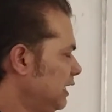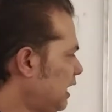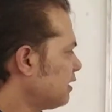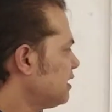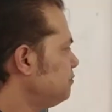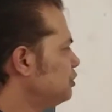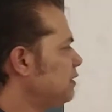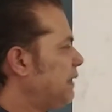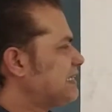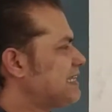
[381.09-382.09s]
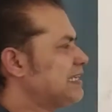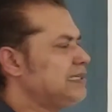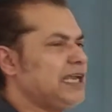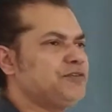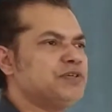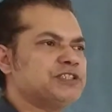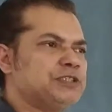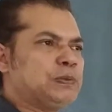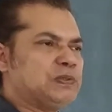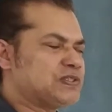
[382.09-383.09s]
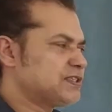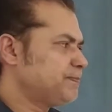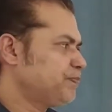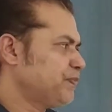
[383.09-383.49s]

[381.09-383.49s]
Now come to the basic network tools.